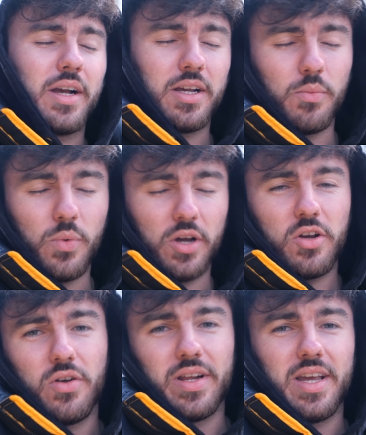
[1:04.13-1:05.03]
can
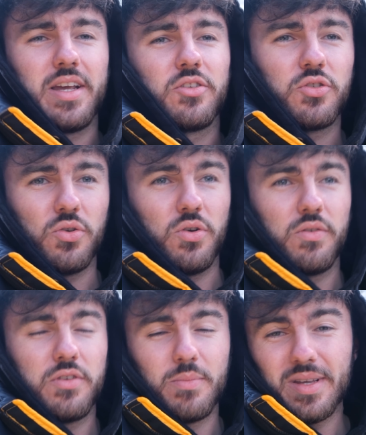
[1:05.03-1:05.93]
work on it and sort
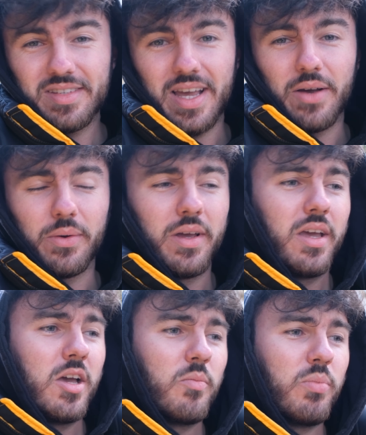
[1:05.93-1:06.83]
a few bits out
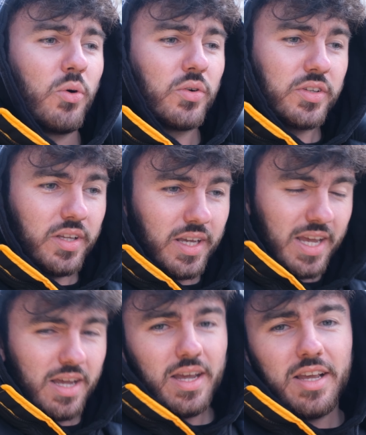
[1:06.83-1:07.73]
but
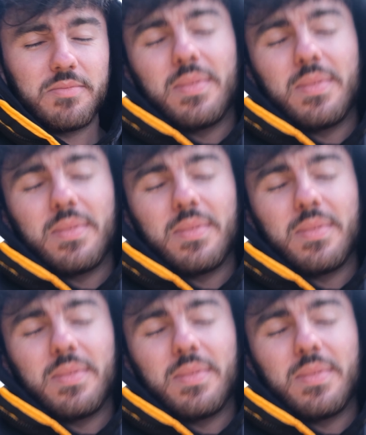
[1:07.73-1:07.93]
here is